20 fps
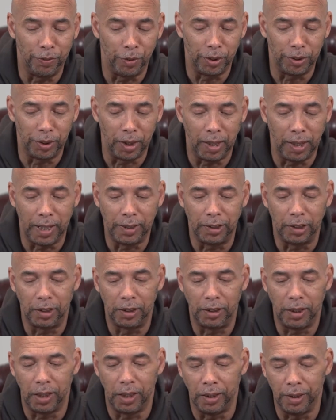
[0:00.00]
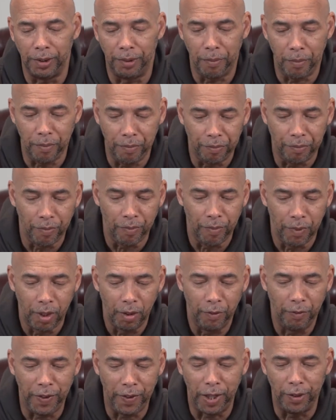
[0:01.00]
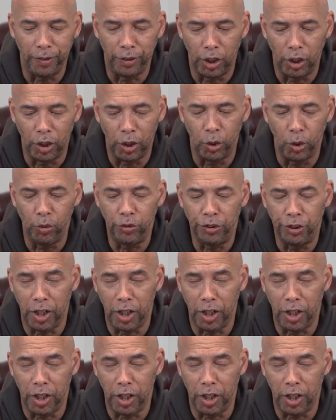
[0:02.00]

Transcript: for tonight's study, found in Luke